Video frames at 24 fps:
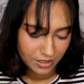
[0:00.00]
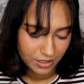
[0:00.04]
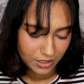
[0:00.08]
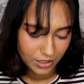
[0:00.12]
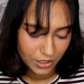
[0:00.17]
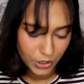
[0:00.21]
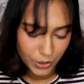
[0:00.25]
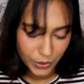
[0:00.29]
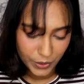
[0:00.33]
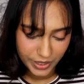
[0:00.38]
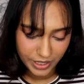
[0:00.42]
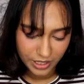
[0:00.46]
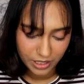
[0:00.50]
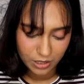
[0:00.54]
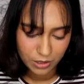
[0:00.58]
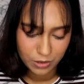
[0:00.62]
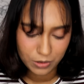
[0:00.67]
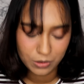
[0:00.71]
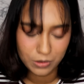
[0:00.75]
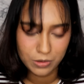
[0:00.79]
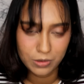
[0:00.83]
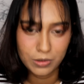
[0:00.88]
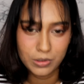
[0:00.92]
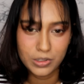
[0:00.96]
knowing
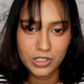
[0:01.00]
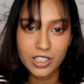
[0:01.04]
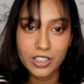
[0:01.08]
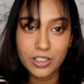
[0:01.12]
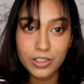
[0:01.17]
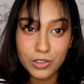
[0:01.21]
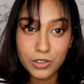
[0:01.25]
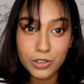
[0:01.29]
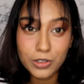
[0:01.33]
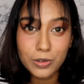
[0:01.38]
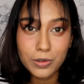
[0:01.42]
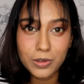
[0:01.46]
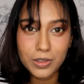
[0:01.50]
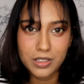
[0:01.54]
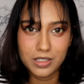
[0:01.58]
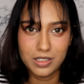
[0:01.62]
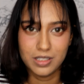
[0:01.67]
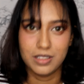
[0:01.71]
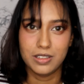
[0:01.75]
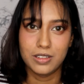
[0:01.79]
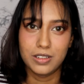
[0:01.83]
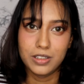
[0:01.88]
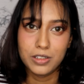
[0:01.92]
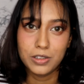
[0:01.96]
who Jungkook
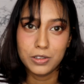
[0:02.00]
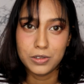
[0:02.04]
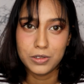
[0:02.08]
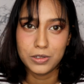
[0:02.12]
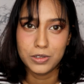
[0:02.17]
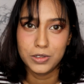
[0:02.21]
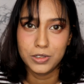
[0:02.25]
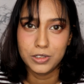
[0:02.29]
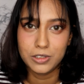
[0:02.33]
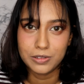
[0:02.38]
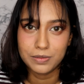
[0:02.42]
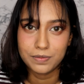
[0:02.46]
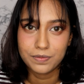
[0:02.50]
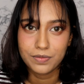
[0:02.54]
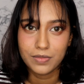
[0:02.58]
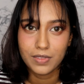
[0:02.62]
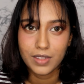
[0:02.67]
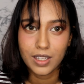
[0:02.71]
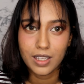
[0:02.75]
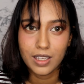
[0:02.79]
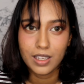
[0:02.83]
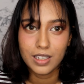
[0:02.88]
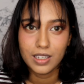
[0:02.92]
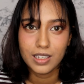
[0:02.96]
was or who
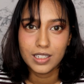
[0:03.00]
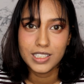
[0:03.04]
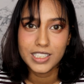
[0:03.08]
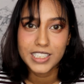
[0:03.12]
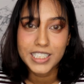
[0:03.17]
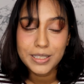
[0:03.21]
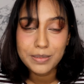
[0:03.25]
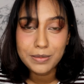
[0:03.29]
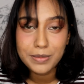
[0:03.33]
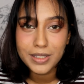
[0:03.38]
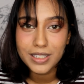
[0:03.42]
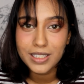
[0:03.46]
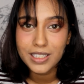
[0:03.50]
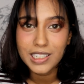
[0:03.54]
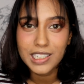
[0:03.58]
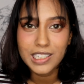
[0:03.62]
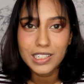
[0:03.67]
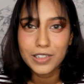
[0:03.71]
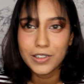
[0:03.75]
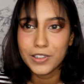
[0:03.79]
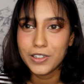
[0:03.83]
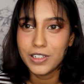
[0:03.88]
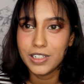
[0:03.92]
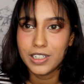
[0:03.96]

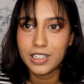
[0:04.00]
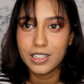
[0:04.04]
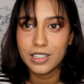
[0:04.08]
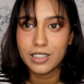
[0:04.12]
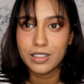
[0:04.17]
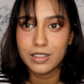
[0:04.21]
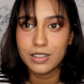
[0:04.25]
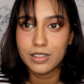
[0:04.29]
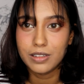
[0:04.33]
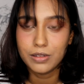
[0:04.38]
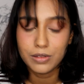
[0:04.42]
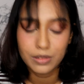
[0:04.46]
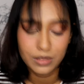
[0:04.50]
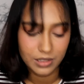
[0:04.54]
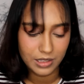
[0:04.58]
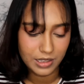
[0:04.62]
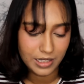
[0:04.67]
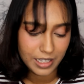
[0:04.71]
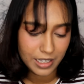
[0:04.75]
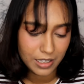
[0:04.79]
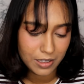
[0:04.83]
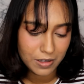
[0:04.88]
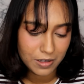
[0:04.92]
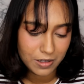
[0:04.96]
Jimin or
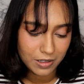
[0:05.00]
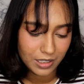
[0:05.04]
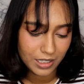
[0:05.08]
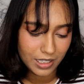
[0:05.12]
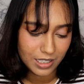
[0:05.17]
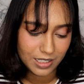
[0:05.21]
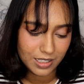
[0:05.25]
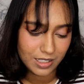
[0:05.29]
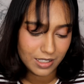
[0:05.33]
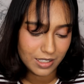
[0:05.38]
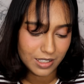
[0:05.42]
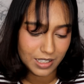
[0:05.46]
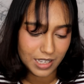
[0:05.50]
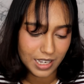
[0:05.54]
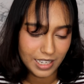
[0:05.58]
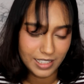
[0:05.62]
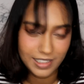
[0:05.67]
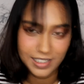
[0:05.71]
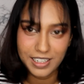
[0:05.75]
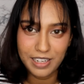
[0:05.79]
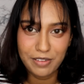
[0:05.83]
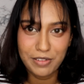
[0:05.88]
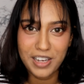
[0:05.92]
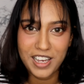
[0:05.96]
Taeyong is.
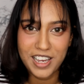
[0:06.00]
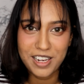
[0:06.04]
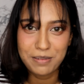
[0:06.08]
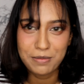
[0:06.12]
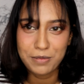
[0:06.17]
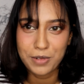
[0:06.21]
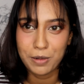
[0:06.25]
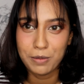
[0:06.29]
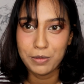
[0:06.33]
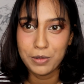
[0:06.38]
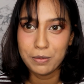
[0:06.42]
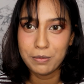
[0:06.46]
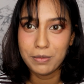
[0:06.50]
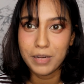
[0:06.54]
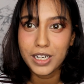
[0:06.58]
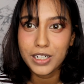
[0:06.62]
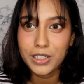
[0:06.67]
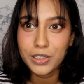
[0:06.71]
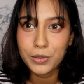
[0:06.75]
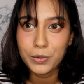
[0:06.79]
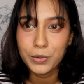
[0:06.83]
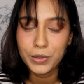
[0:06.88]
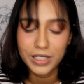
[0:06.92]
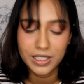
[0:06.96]
I never had problem.
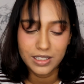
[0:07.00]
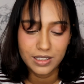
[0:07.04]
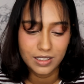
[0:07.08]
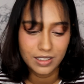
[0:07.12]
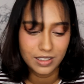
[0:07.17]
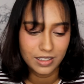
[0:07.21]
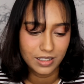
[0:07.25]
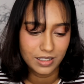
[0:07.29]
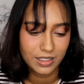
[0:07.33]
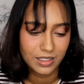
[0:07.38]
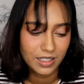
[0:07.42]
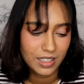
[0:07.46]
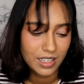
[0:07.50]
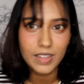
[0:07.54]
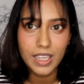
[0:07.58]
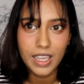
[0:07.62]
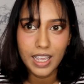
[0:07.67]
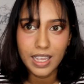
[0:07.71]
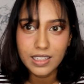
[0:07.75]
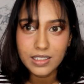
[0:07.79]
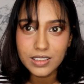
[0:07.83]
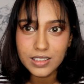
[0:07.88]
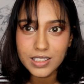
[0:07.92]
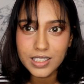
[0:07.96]
But with
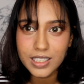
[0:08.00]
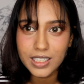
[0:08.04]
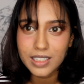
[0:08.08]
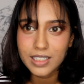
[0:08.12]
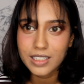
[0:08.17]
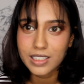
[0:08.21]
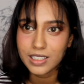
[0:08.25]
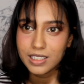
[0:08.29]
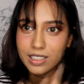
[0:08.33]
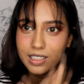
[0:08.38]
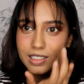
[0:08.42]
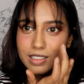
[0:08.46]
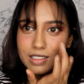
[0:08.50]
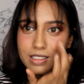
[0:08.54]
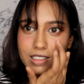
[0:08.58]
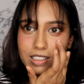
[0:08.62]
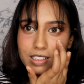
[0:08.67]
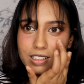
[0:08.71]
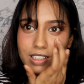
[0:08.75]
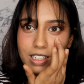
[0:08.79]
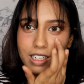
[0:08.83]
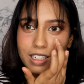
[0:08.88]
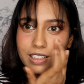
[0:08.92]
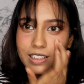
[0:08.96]
NCT, it's
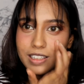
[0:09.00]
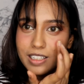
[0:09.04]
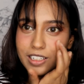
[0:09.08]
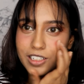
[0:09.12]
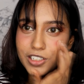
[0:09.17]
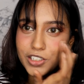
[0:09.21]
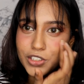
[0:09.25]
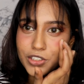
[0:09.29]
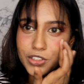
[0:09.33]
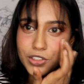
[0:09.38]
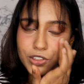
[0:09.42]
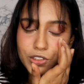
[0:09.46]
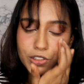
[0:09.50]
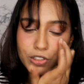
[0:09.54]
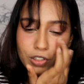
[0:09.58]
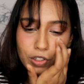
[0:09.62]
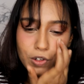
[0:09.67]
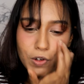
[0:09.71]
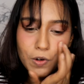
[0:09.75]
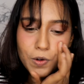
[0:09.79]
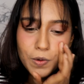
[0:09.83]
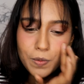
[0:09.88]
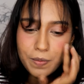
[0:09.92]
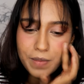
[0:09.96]
just that there are
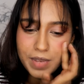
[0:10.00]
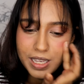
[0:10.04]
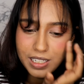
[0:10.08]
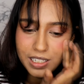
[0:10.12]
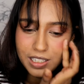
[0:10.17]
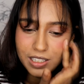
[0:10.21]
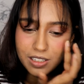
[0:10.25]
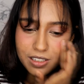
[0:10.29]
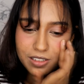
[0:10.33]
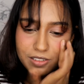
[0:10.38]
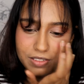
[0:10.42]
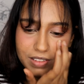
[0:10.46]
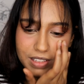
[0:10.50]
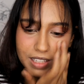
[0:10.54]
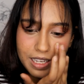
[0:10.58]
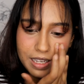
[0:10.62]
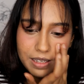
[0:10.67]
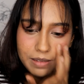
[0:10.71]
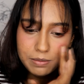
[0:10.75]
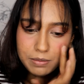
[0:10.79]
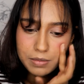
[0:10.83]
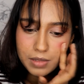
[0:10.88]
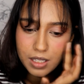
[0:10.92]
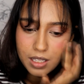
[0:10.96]
so many of
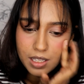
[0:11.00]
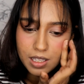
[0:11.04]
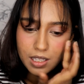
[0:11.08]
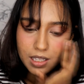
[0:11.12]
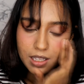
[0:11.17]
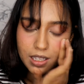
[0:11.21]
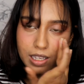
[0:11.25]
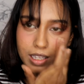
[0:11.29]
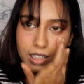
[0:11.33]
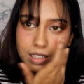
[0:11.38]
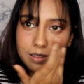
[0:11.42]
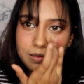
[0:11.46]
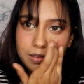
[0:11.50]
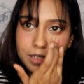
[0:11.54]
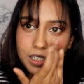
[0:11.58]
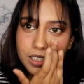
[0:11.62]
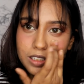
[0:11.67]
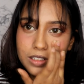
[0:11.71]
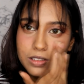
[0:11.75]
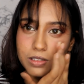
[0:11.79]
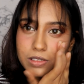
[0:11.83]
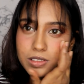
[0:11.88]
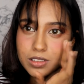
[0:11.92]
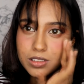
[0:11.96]
them, and I'm
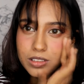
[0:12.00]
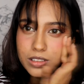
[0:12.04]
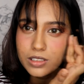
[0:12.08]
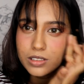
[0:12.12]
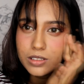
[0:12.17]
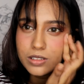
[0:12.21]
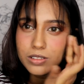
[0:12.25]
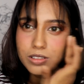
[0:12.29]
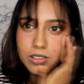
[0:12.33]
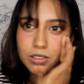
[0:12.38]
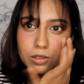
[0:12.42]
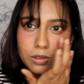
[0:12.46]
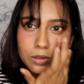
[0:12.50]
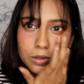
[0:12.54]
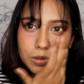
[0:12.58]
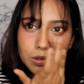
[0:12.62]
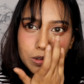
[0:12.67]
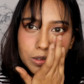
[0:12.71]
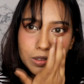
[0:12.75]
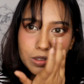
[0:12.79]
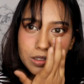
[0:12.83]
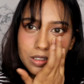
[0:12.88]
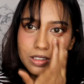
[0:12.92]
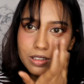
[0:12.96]
like, who's
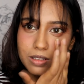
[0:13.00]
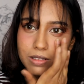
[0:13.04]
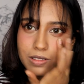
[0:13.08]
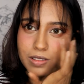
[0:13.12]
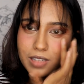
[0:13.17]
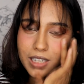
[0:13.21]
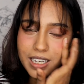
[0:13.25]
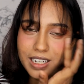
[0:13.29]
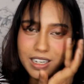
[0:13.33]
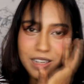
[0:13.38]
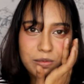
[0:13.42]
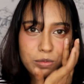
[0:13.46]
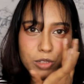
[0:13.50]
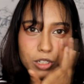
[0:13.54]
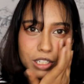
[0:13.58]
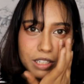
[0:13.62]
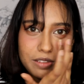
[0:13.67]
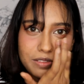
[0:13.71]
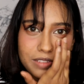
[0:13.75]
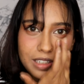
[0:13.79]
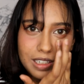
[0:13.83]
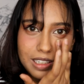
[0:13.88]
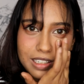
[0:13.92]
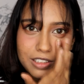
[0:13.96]
who, and I'm not
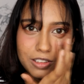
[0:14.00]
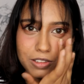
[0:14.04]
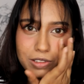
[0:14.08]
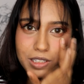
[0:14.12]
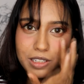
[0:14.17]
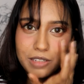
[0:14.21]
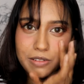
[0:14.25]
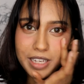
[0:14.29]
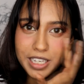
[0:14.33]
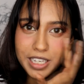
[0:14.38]
even like doing a